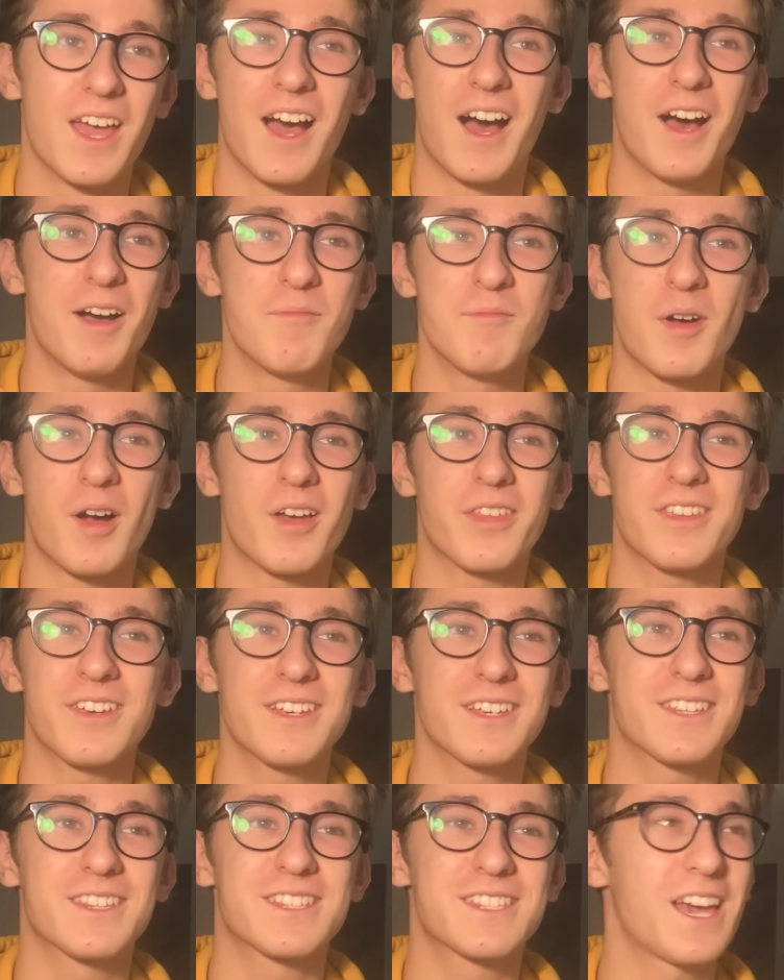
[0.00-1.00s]
I
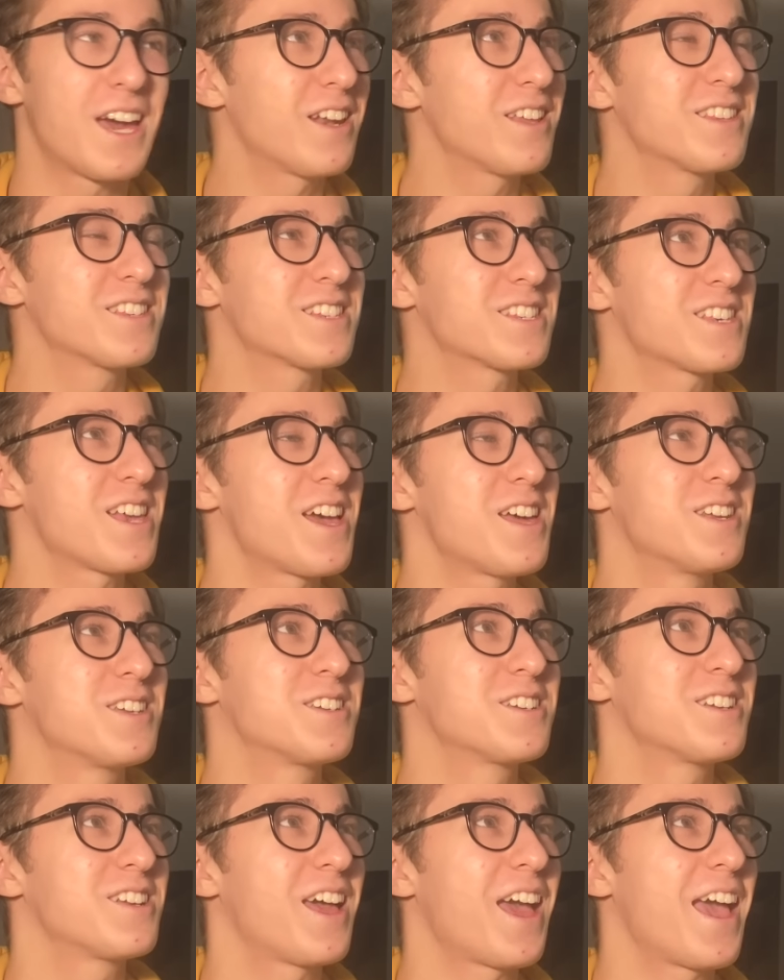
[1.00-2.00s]
think Tennant
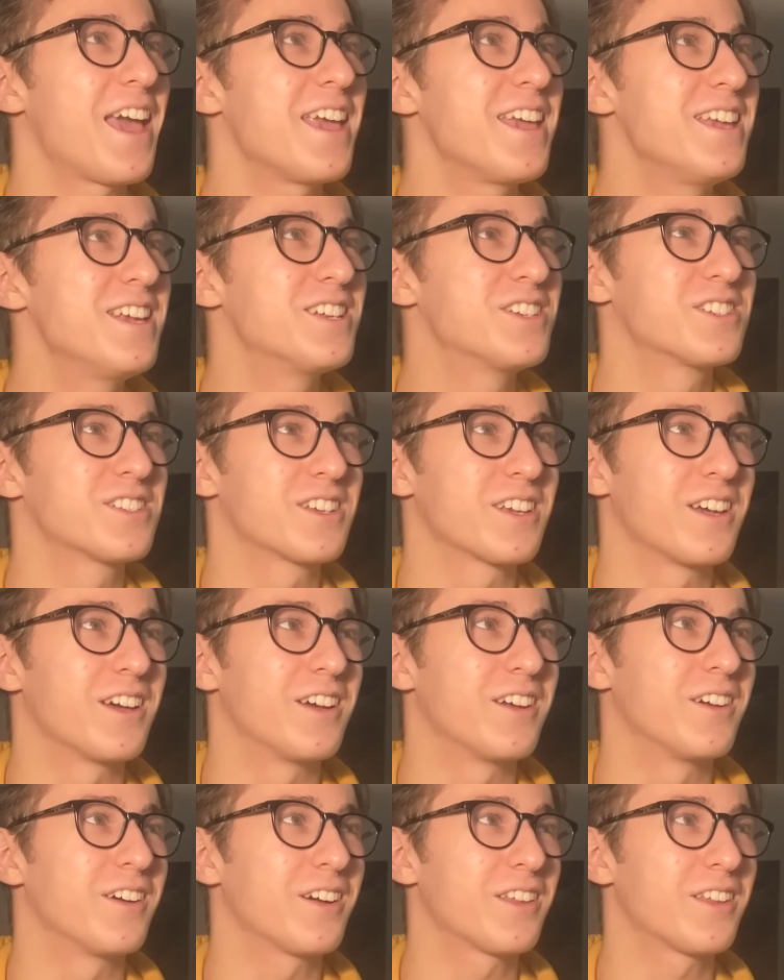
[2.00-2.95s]
said ages ago,